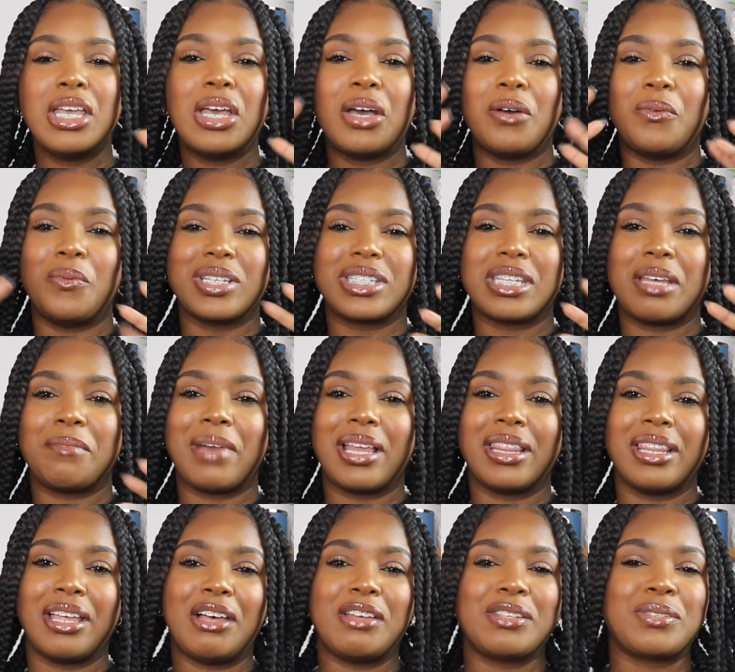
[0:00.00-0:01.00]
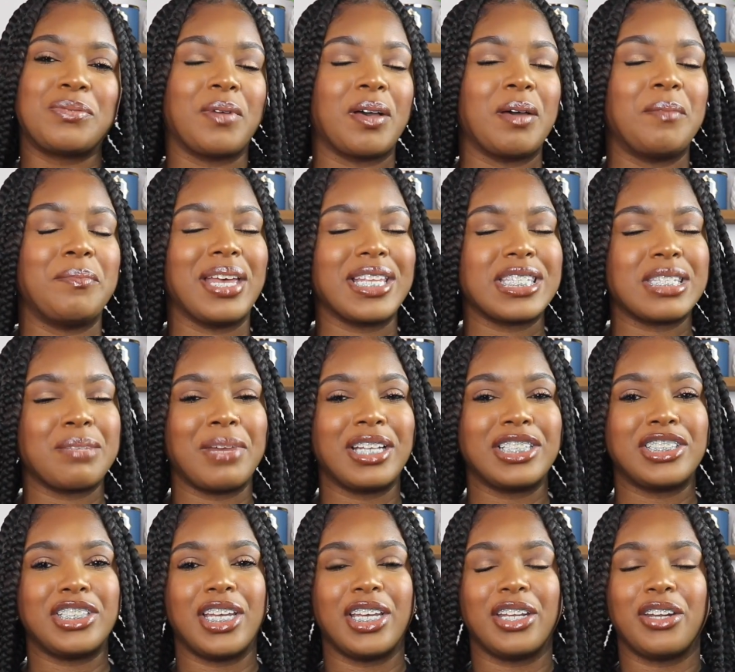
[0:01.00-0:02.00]
What's up my loves? Welcome back to my
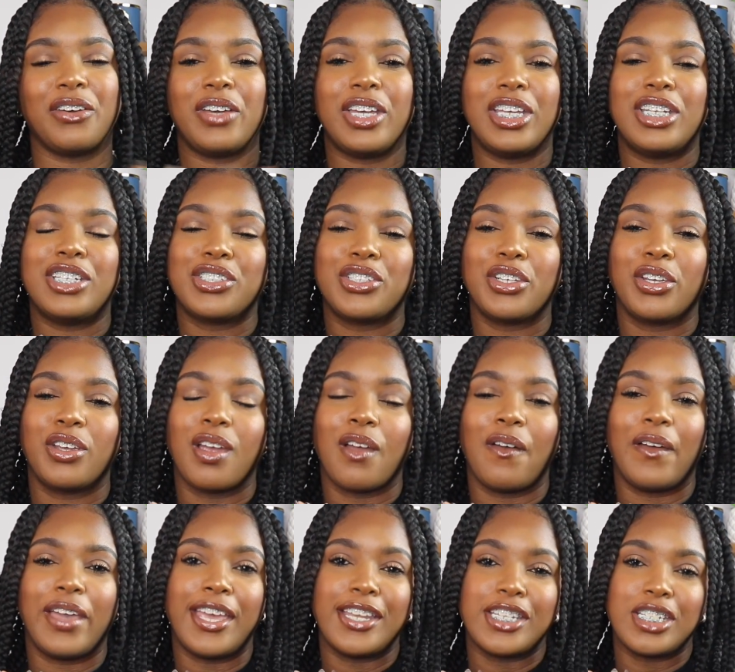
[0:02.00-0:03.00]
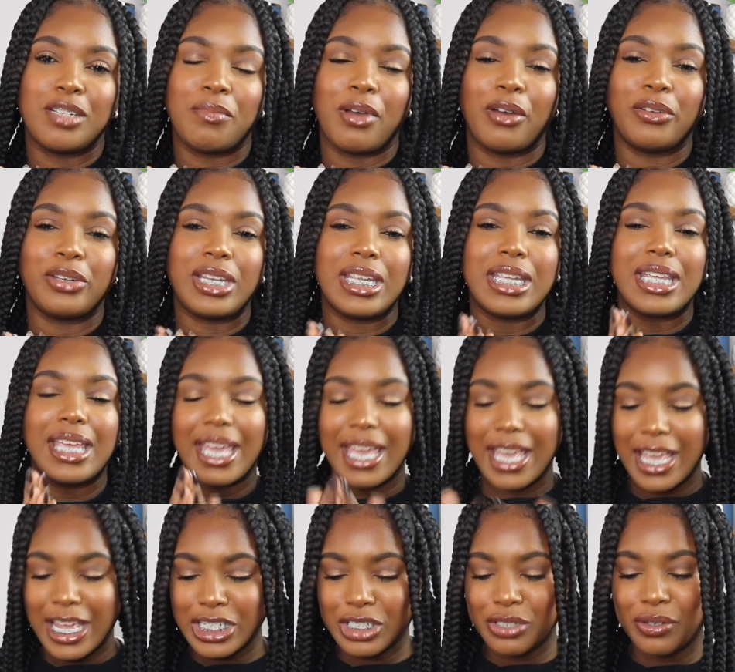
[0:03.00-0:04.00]
channel. It is your girl Angie Monique.
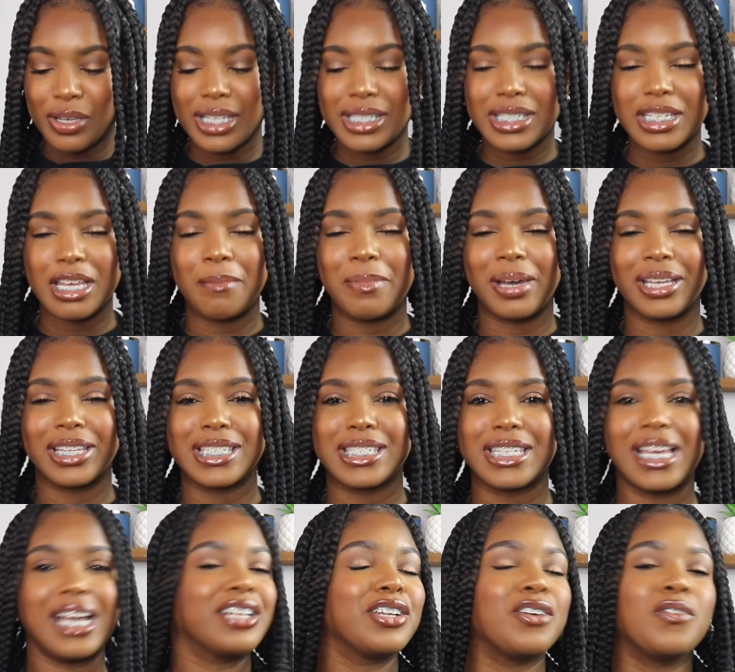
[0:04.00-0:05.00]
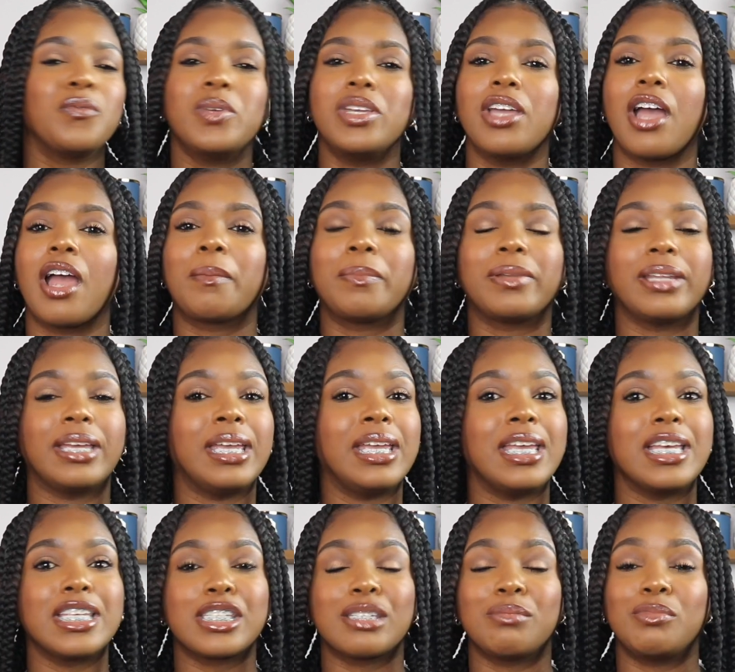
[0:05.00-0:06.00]
As you can tell by the title, we are playing
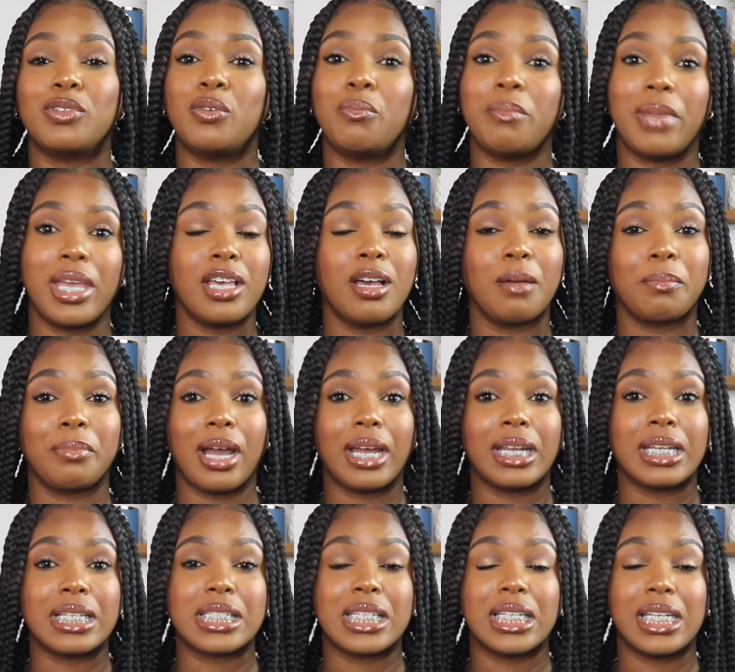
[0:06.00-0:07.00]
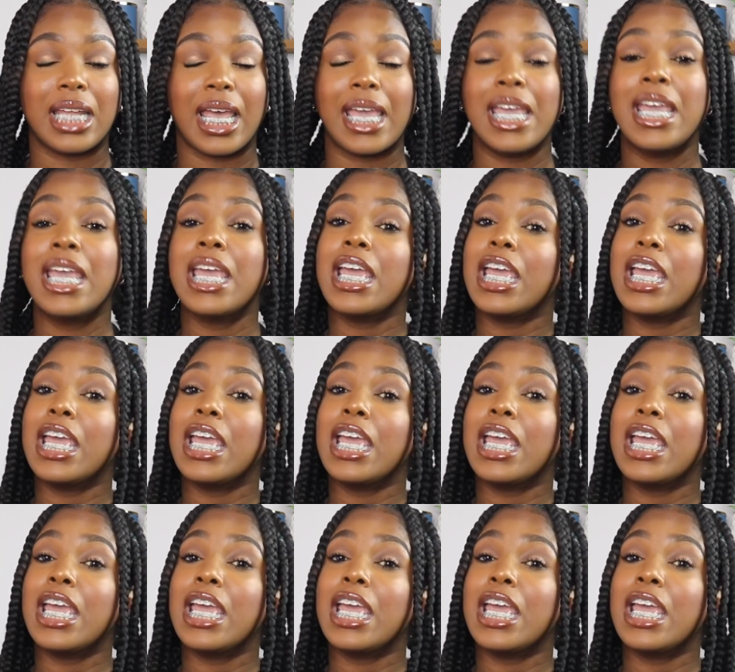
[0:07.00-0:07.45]
in some new makeup products today.